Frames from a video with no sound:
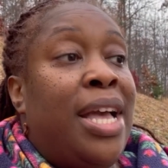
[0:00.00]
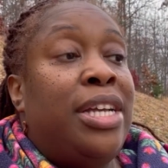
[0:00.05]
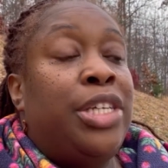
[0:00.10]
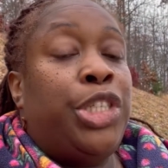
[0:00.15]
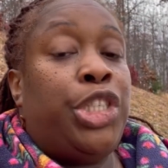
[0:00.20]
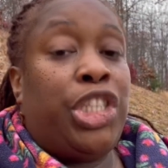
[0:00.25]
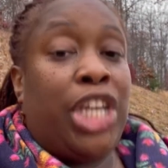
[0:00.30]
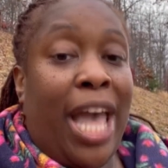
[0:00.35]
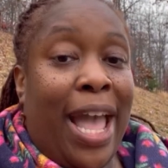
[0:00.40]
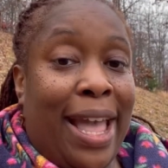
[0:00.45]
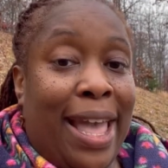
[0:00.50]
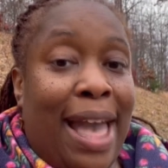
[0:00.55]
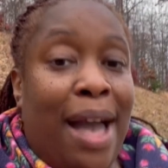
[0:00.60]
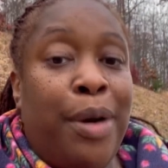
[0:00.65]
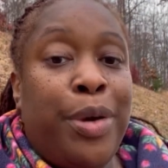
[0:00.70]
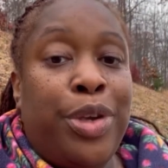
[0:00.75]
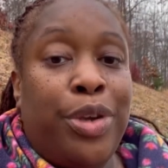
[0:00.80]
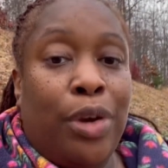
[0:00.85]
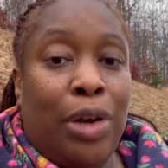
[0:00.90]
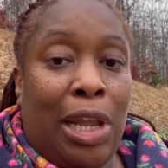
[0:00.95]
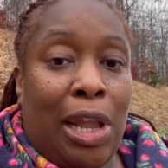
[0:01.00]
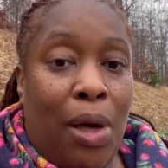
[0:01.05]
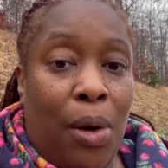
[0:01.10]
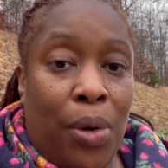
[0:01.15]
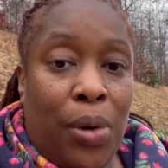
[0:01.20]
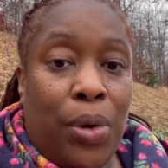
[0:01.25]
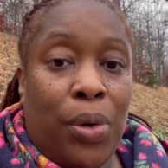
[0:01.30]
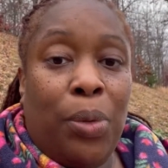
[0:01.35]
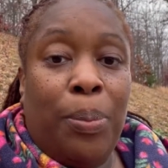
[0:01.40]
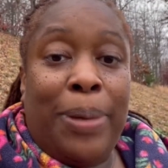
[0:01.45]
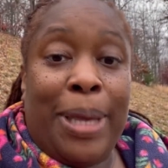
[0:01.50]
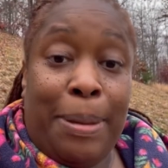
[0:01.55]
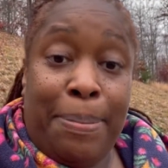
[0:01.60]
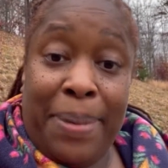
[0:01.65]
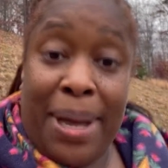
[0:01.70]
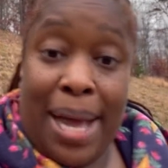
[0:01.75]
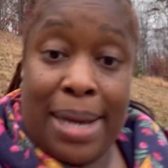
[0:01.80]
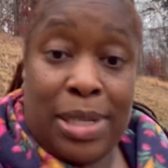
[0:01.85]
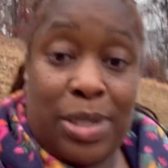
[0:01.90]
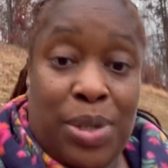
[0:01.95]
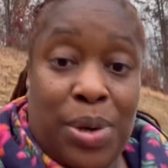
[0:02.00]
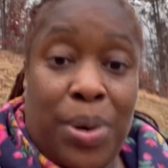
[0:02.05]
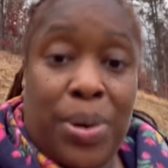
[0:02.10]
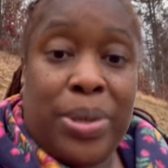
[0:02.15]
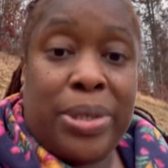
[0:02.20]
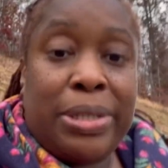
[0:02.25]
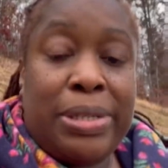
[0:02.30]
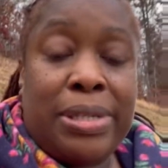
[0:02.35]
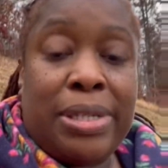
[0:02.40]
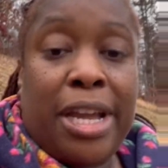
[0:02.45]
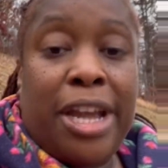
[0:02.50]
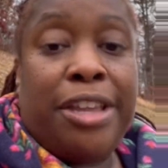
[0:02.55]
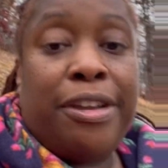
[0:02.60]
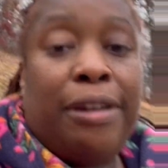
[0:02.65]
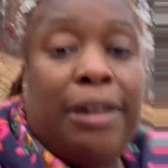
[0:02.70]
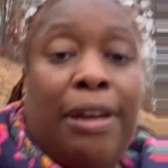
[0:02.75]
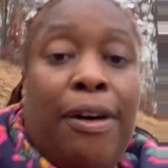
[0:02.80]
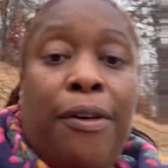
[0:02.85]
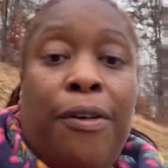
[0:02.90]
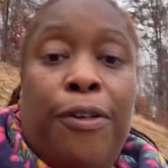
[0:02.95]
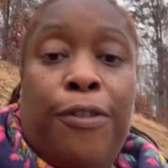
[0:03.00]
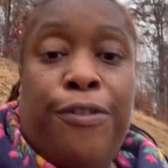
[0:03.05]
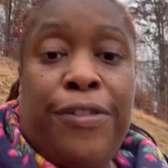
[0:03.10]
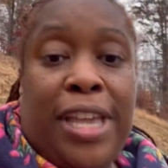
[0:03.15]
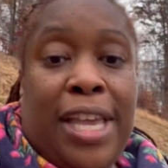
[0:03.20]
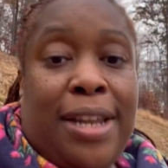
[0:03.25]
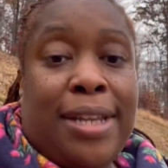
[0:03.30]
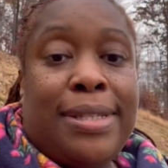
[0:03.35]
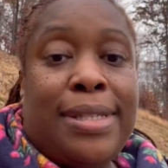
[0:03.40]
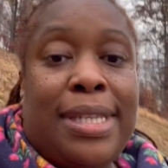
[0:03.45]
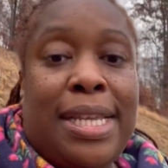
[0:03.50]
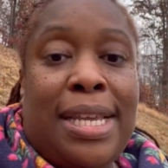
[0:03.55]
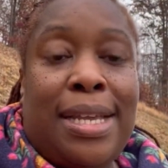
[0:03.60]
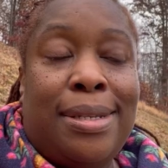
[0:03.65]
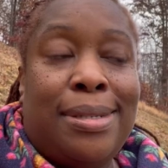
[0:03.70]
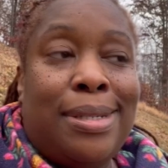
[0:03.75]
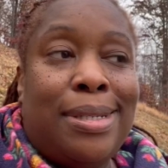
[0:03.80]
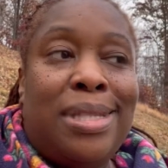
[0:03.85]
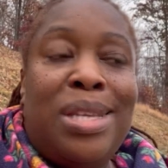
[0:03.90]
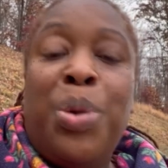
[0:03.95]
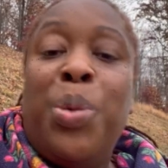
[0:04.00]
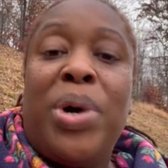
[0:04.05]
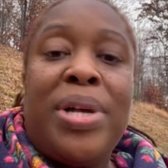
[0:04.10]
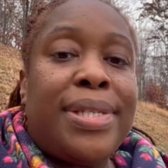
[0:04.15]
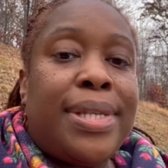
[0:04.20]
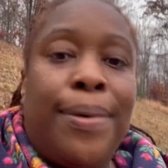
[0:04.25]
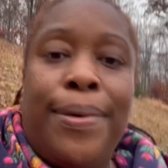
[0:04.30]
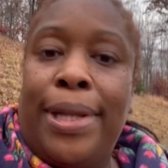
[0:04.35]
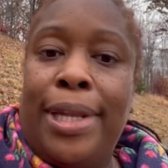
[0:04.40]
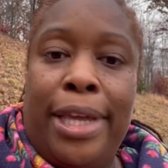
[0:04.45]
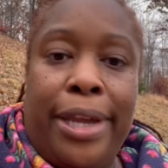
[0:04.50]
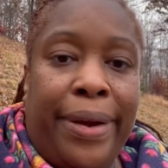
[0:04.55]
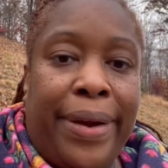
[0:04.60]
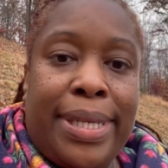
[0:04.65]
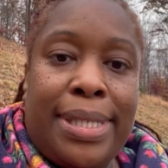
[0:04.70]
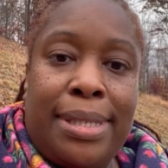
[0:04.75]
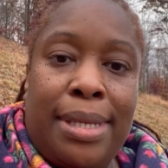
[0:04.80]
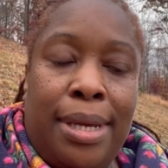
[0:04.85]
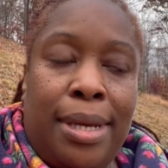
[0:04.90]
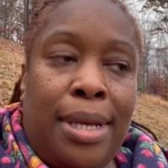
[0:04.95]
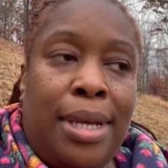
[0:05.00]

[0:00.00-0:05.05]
Check out your local big box stores and your local feed and seeds to see what's on clearance.